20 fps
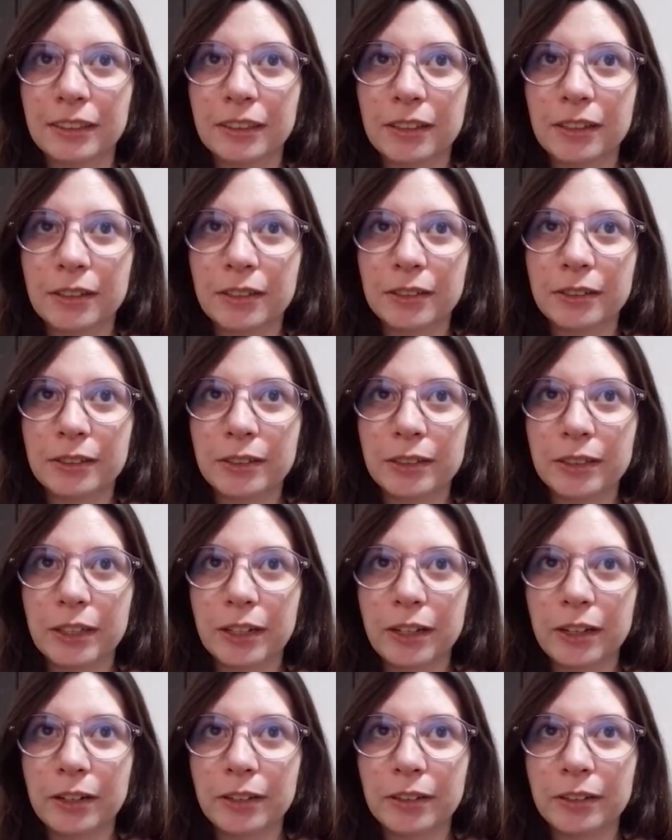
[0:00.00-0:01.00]
oh, look
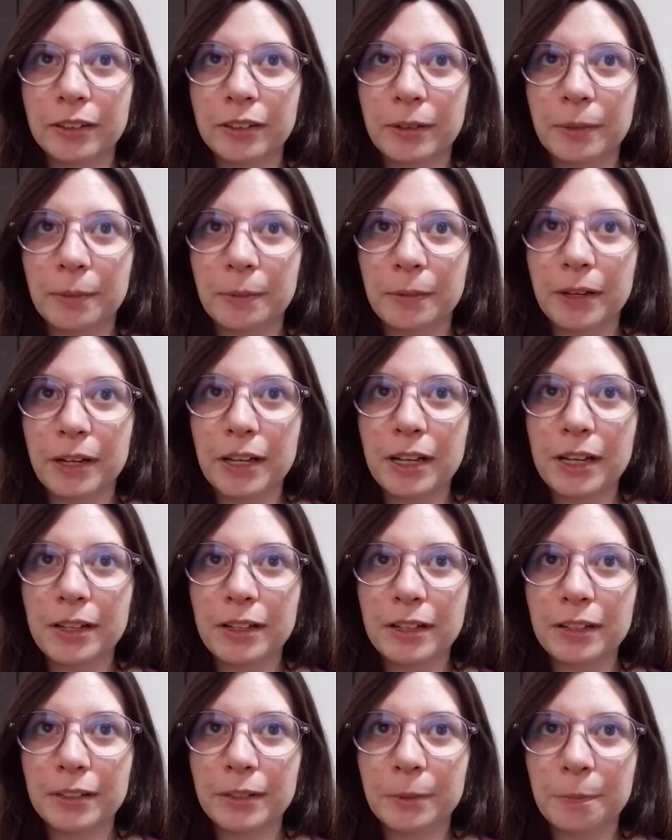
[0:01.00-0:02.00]
there.
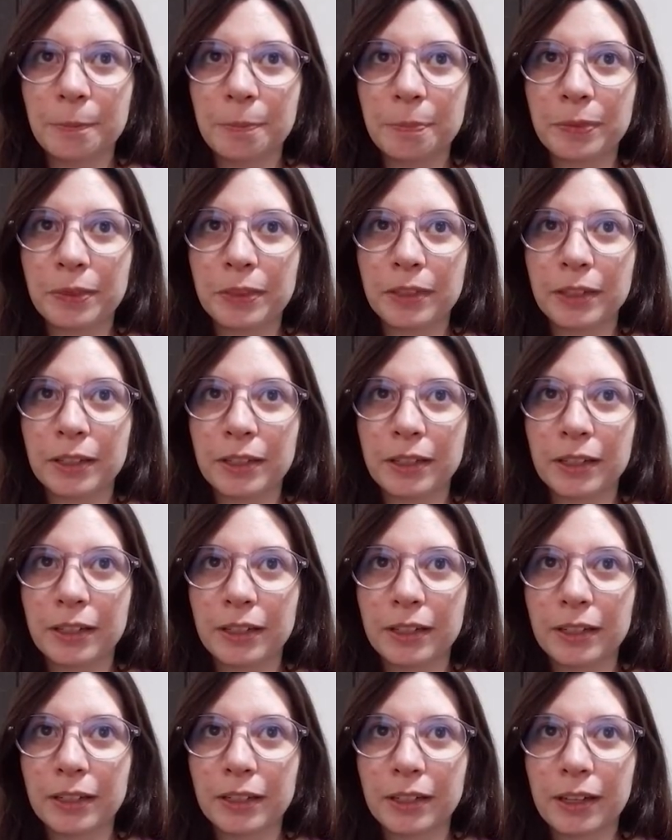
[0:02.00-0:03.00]
Oh,
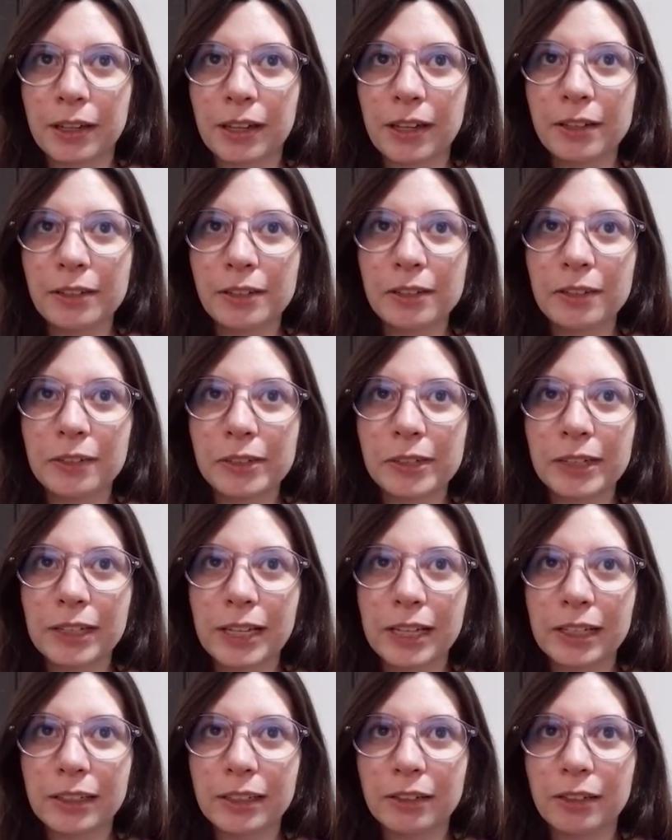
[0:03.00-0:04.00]
I still really
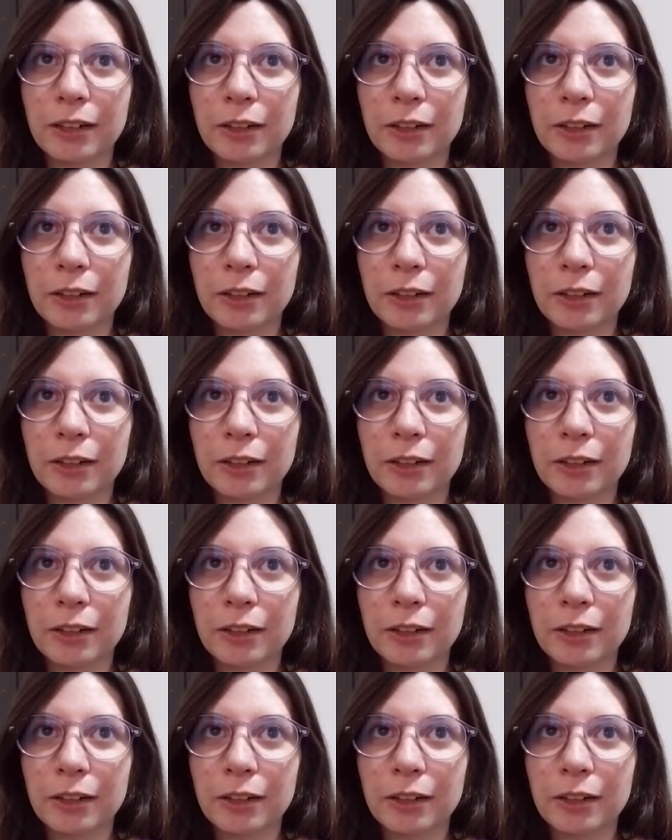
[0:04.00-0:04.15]
like this